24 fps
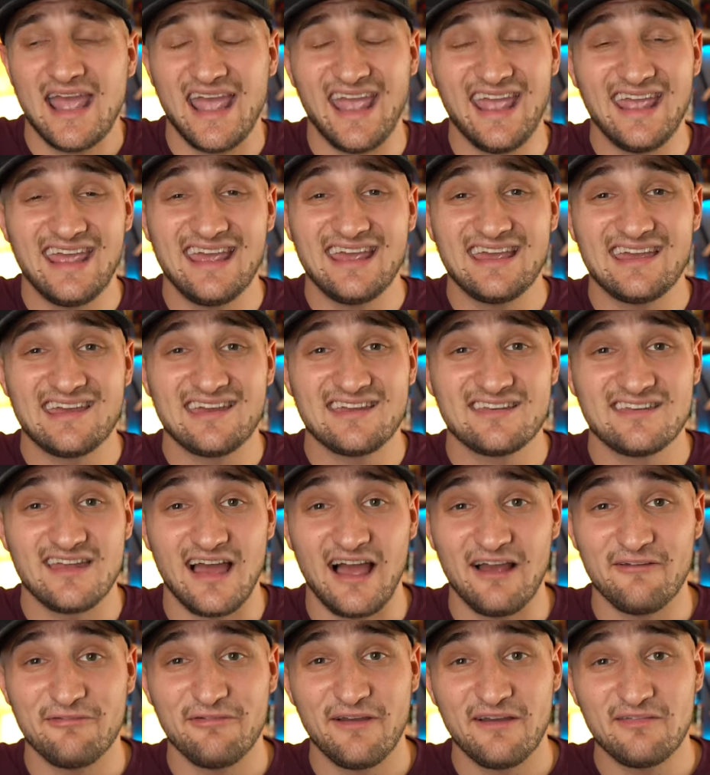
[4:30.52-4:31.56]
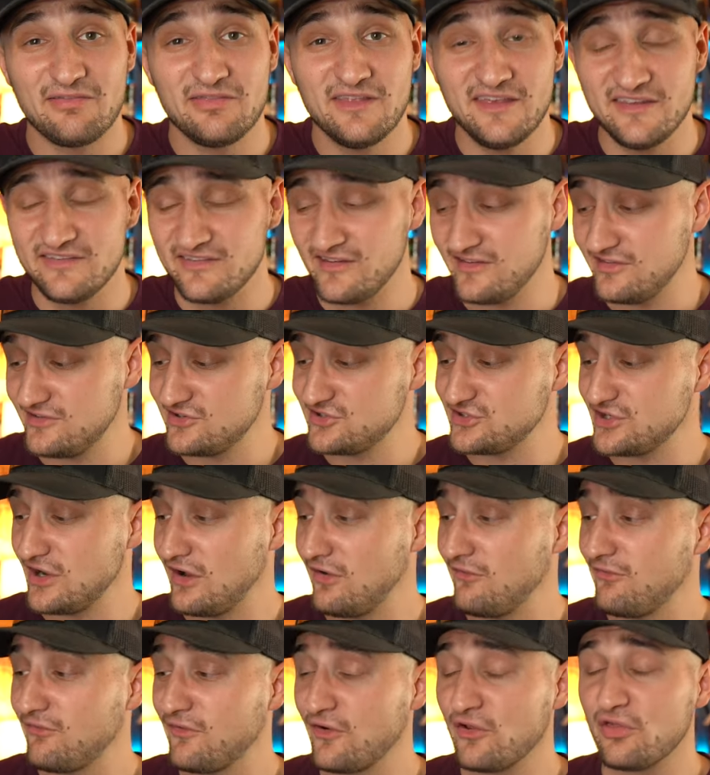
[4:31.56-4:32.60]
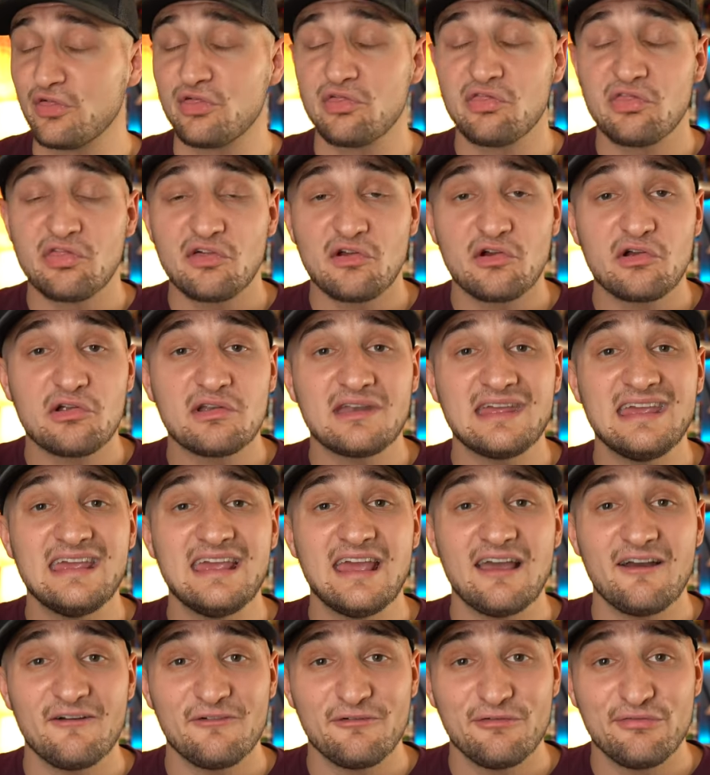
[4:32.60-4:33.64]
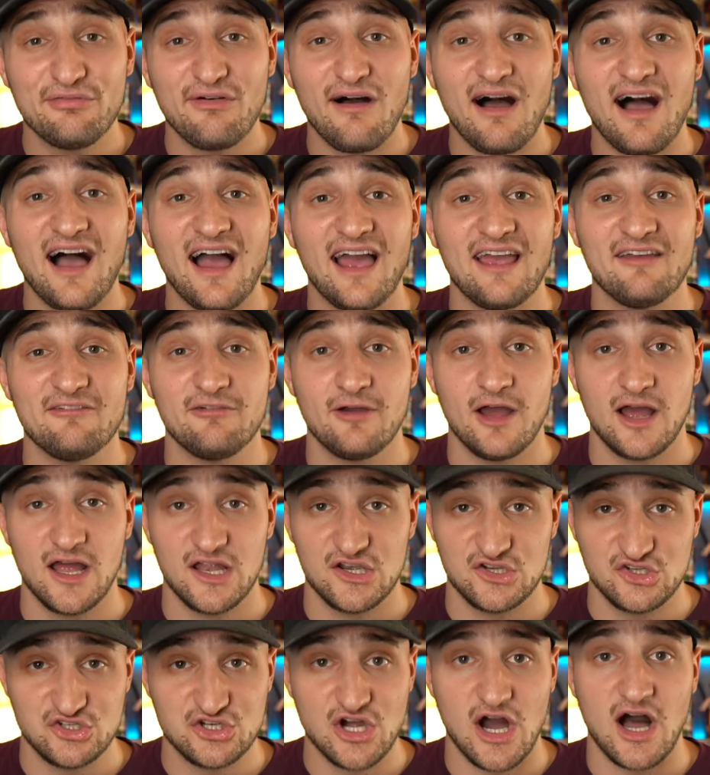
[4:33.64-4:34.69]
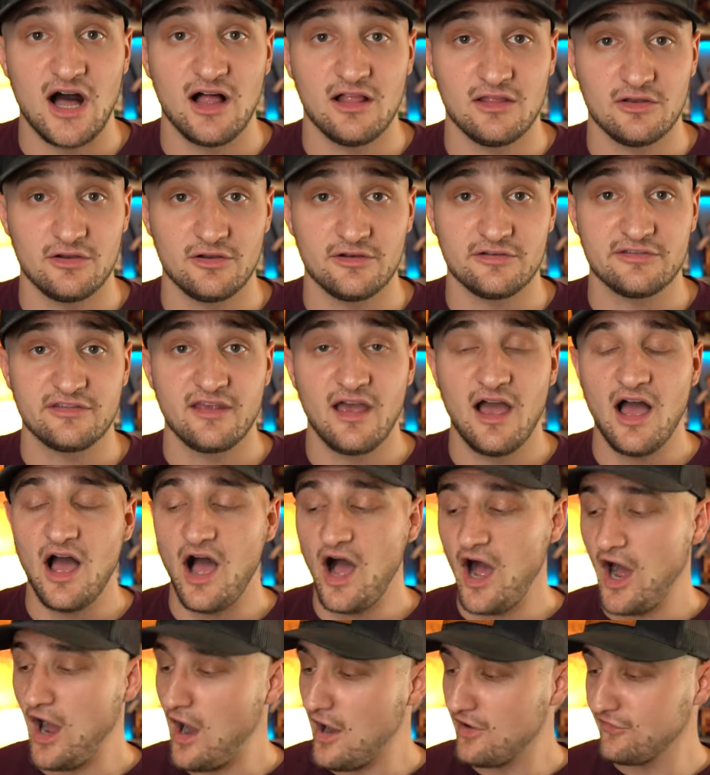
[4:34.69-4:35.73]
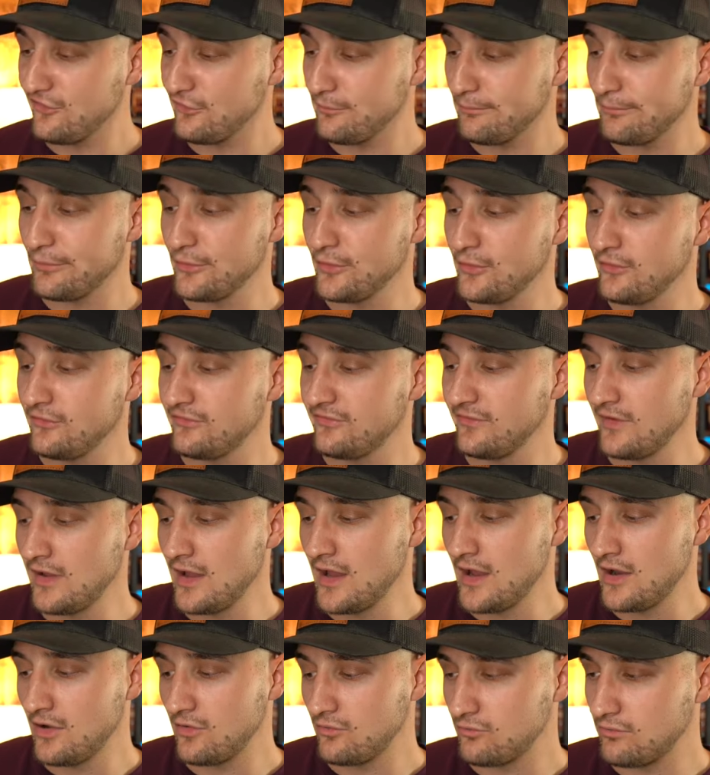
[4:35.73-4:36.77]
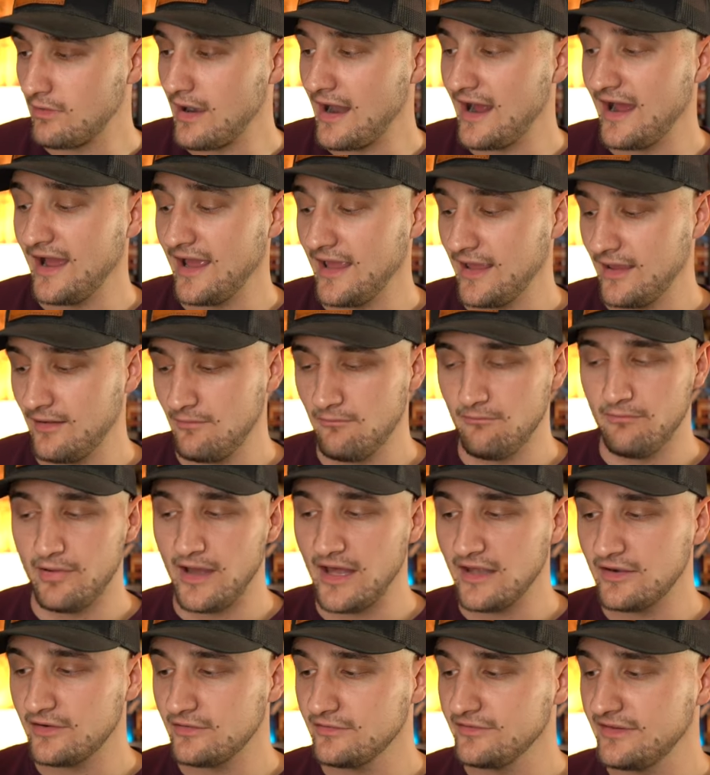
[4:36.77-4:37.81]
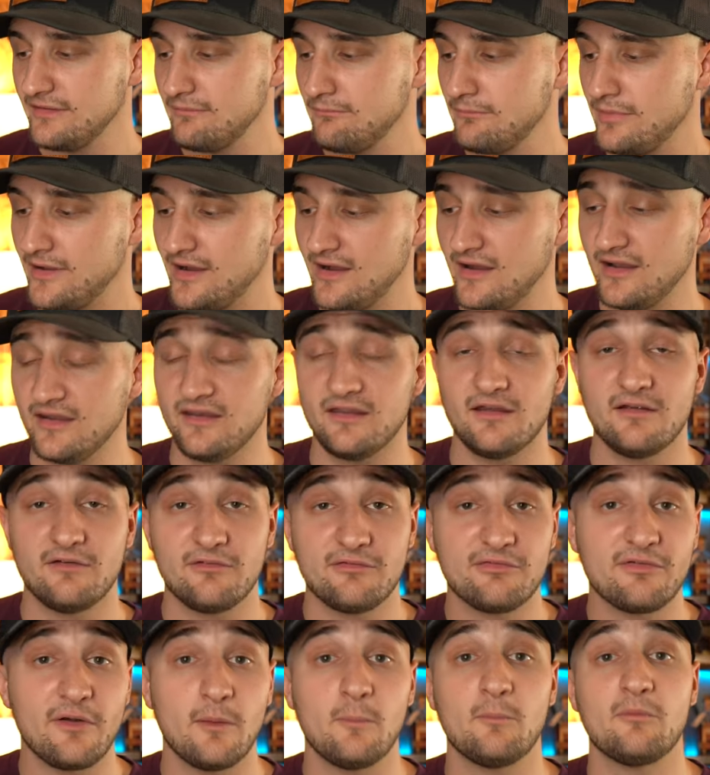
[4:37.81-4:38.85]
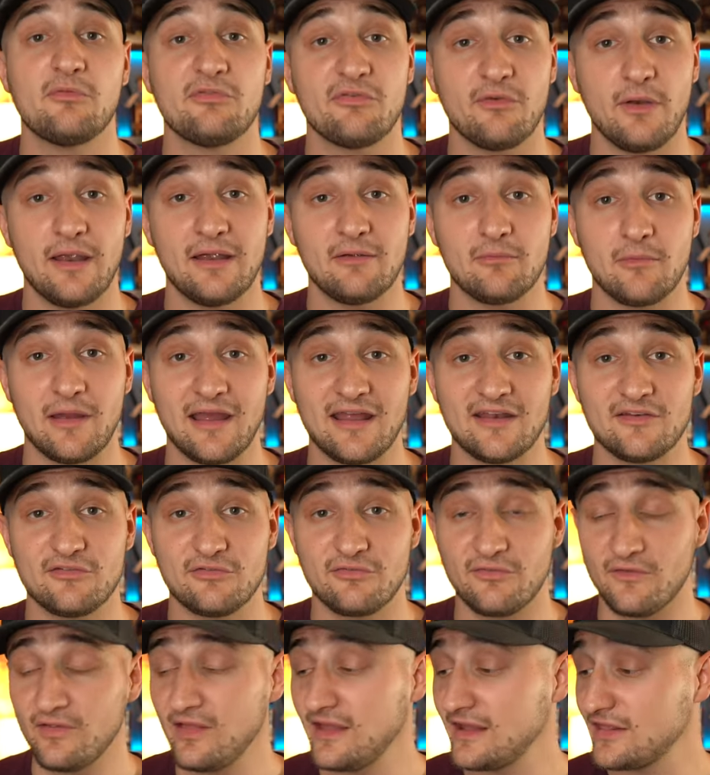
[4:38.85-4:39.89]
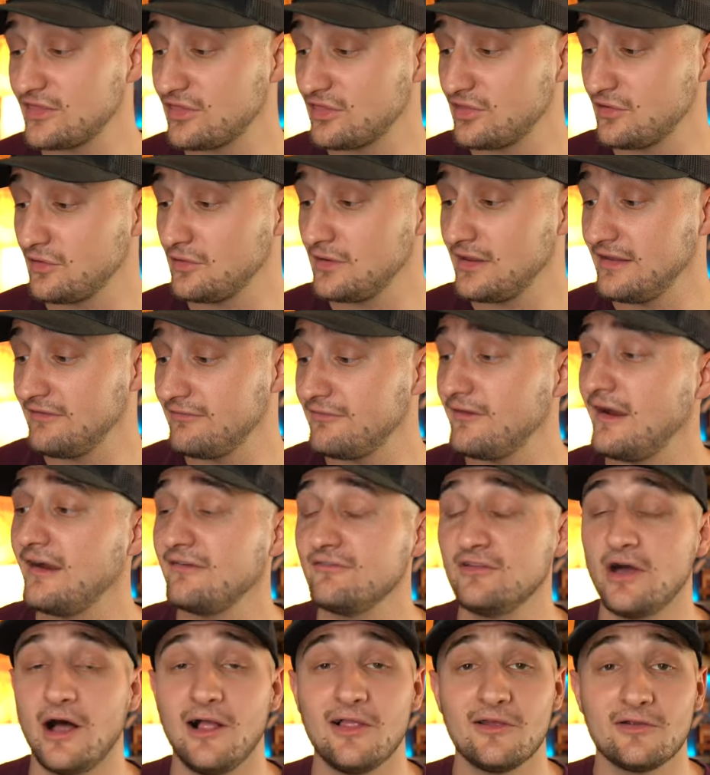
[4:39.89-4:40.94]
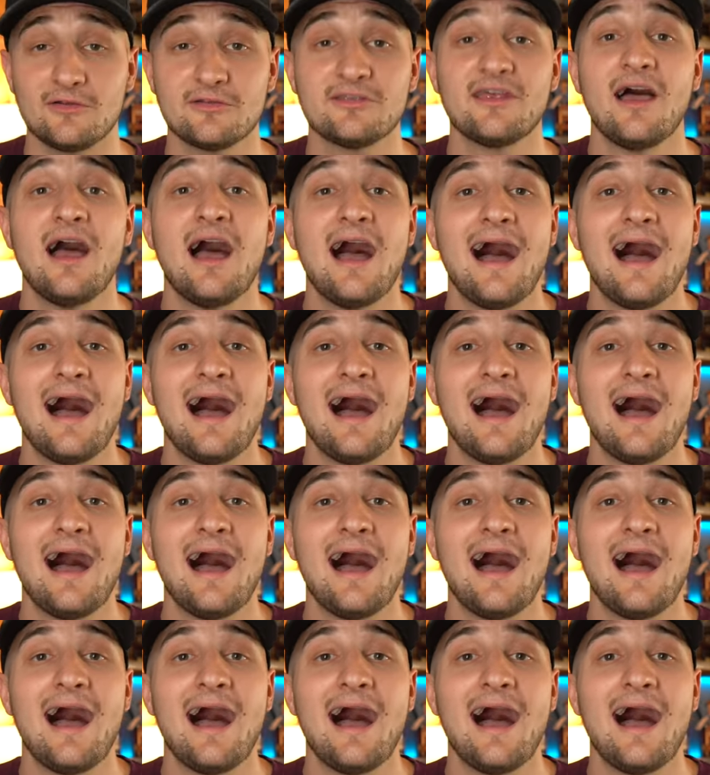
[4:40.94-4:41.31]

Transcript: And I found this on the shelf for $35, 100 proof rye bottled in bond from Frey Ranch for like $35.